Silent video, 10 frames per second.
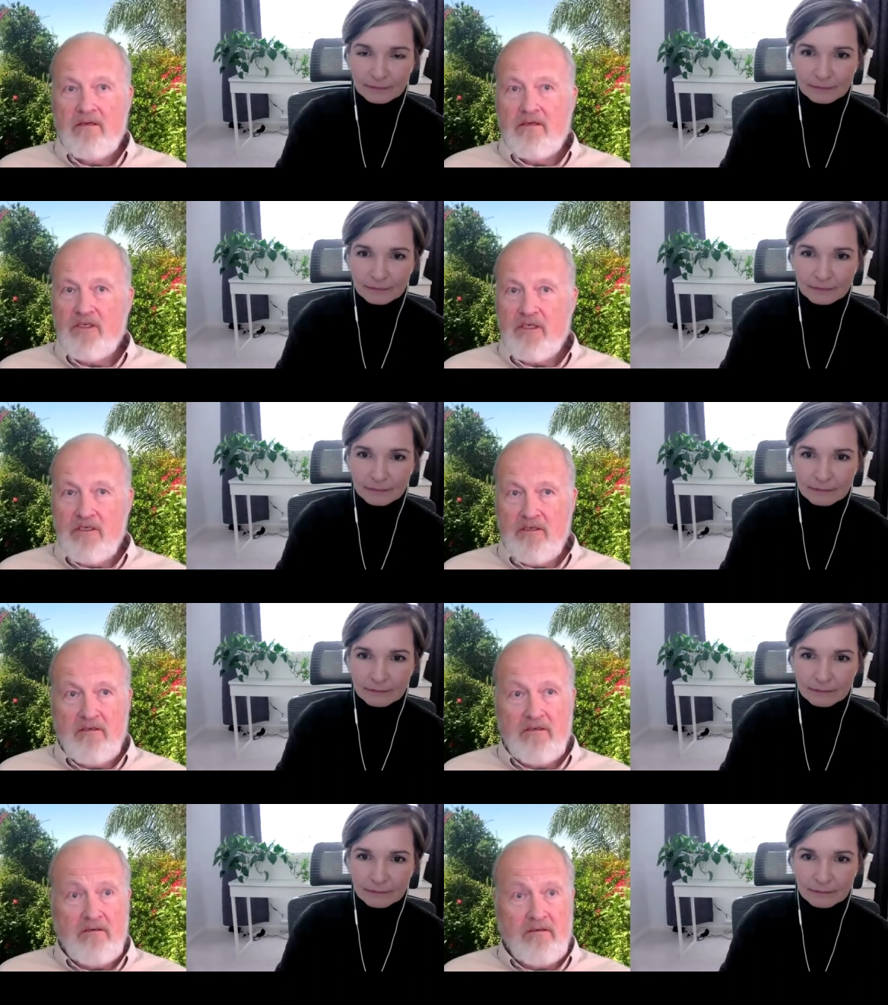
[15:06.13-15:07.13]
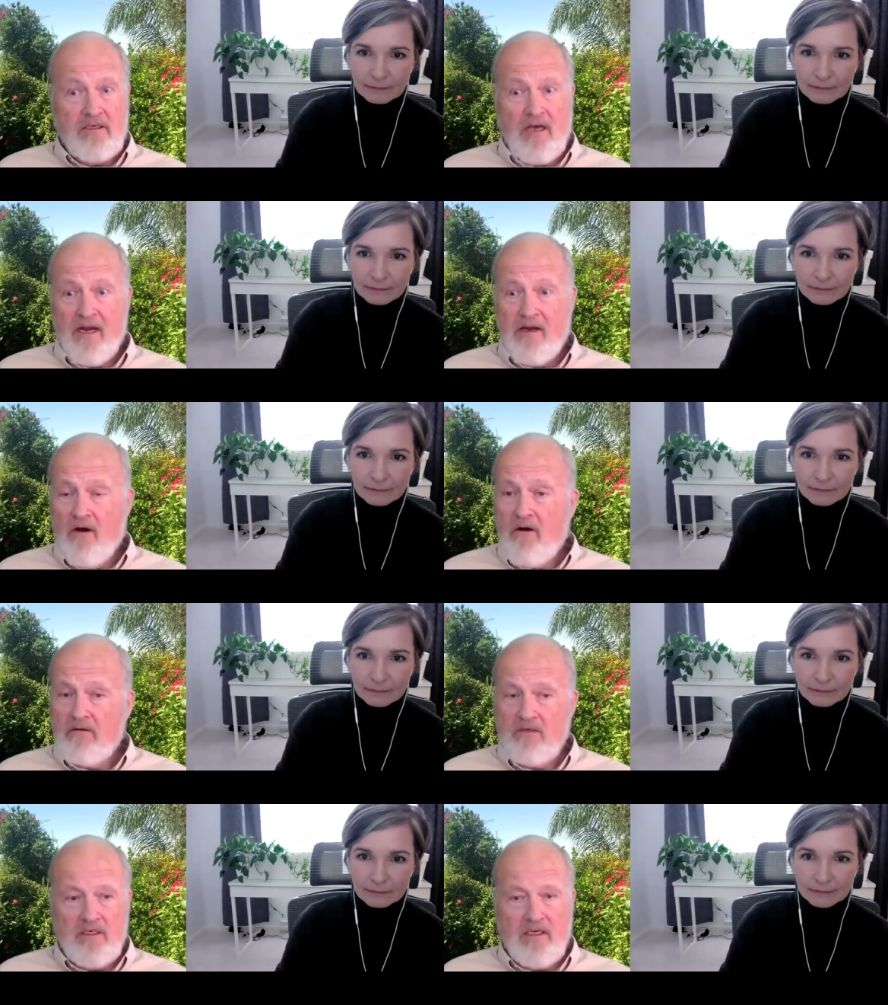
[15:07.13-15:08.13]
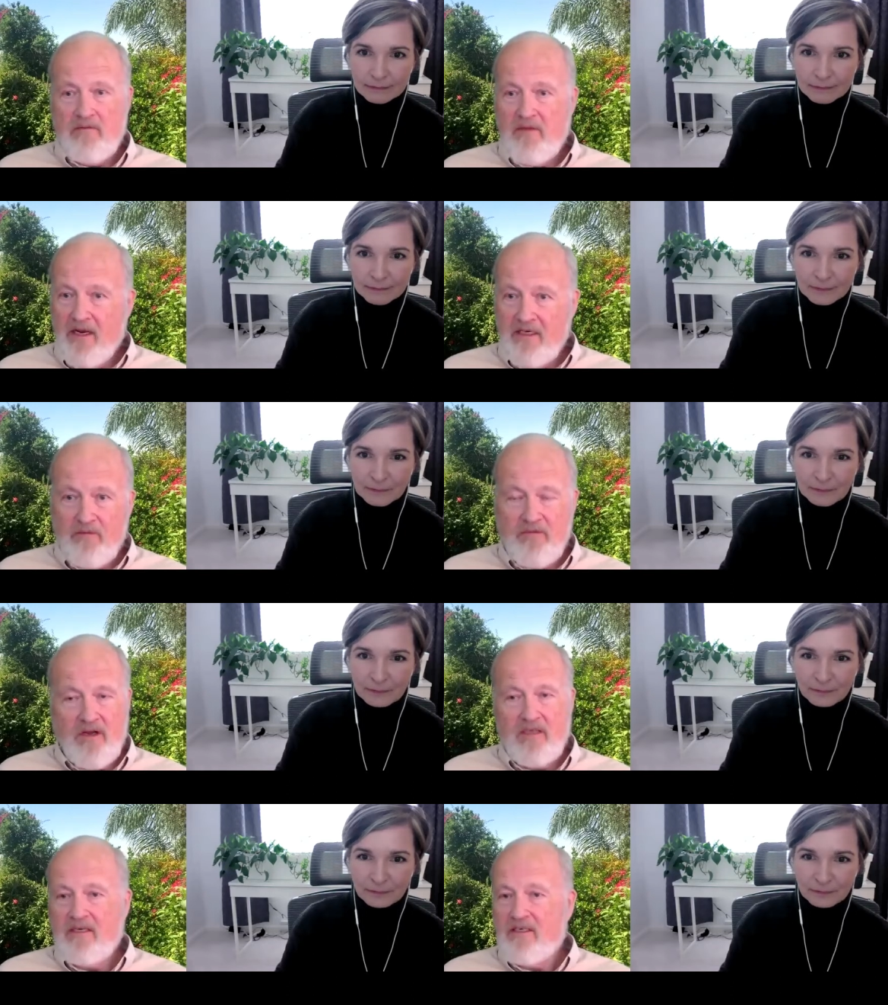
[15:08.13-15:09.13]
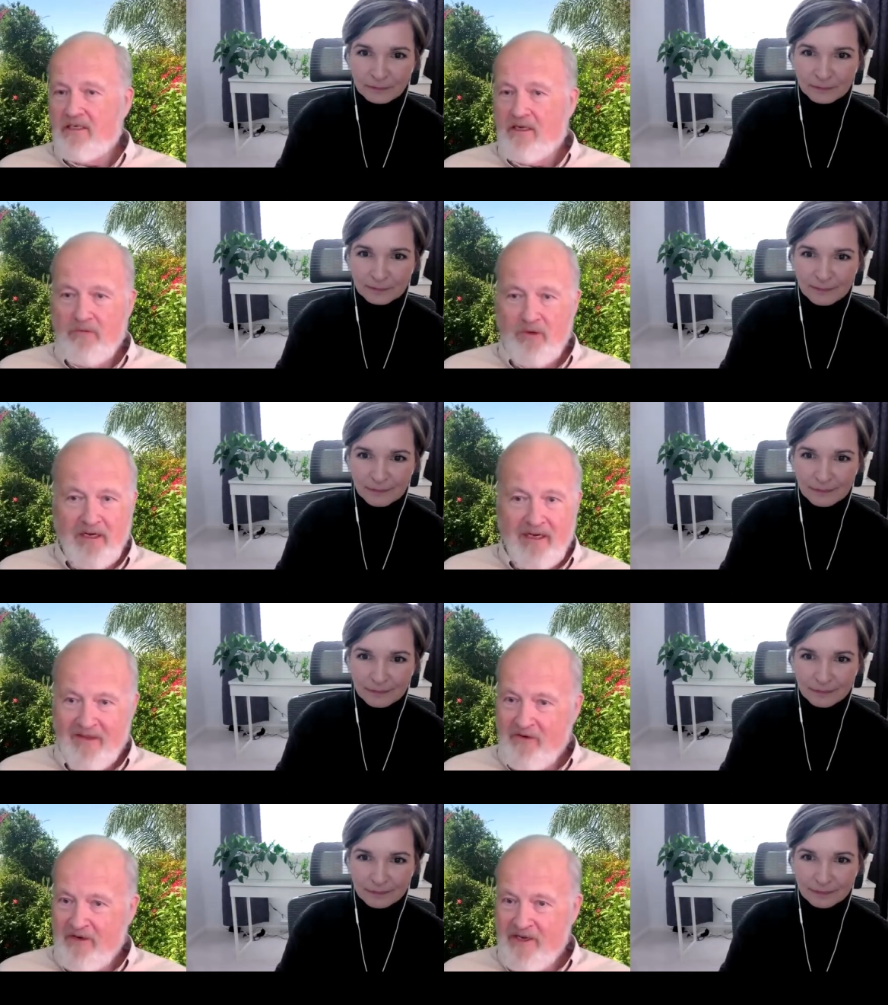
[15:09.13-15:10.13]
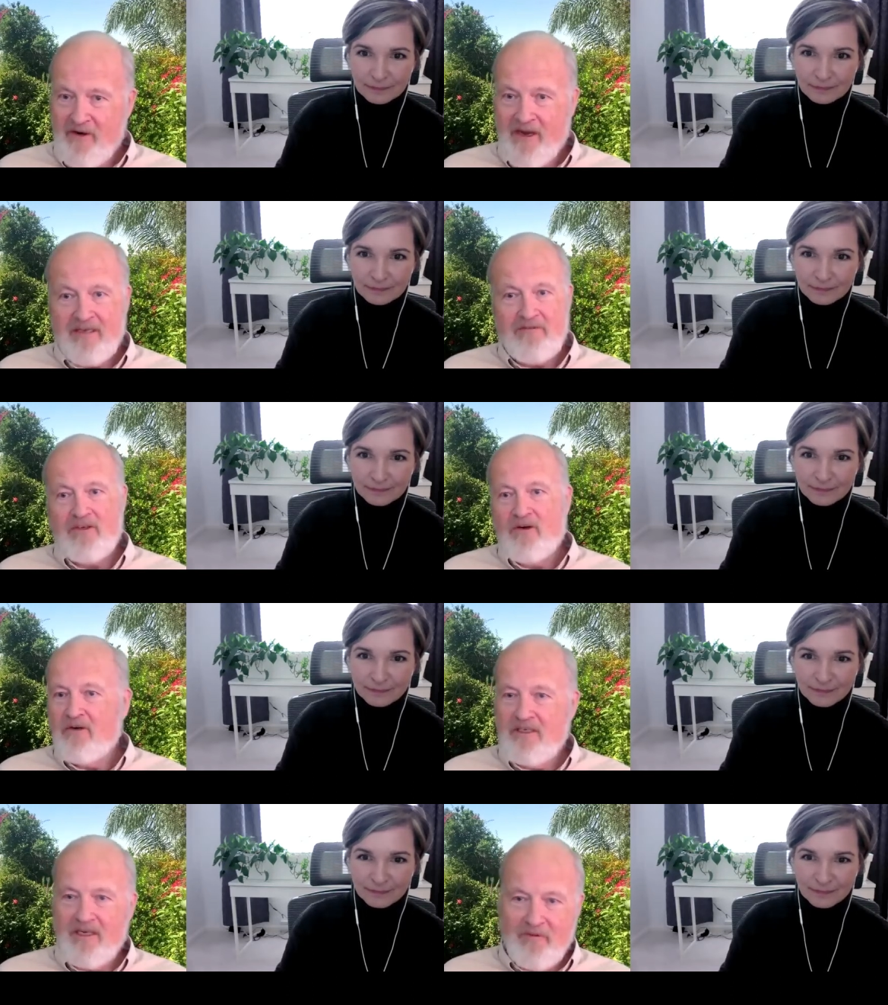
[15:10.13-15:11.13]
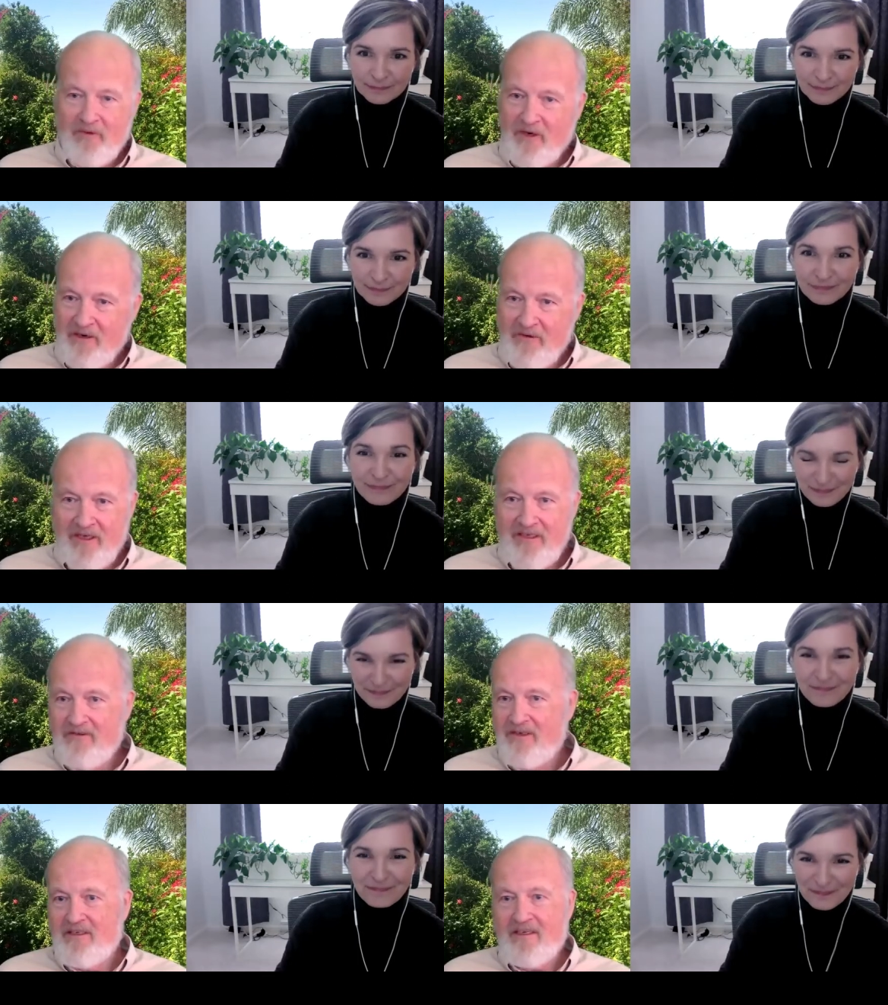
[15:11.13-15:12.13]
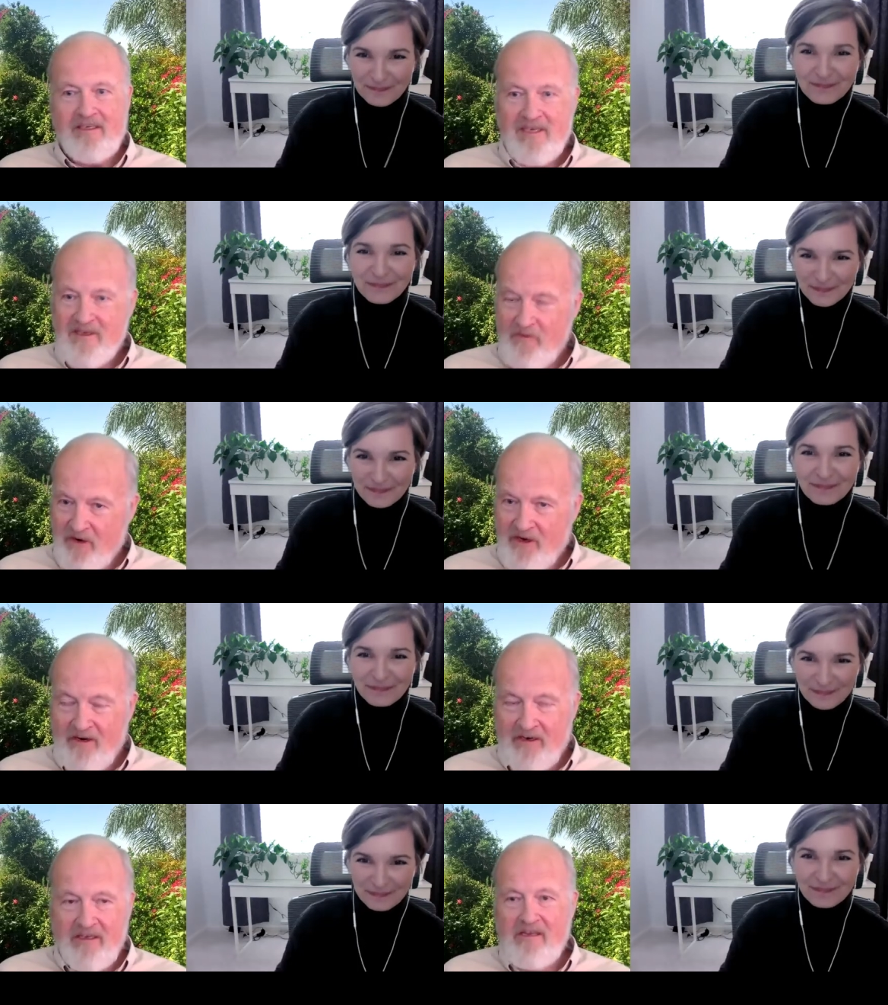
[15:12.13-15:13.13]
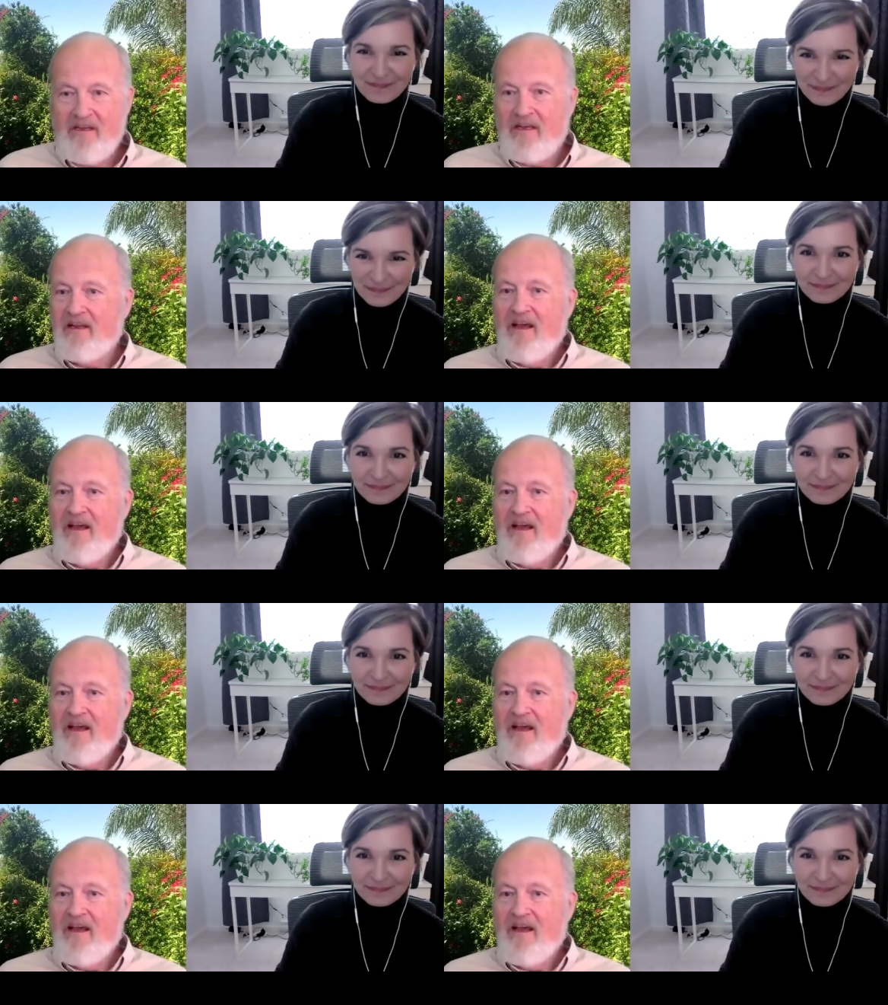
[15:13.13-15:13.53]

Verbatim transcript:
Speaker 1: she's got it all. She can manage a project. She can put together an interactive story. She can work in Rise 360, can work in Articulate.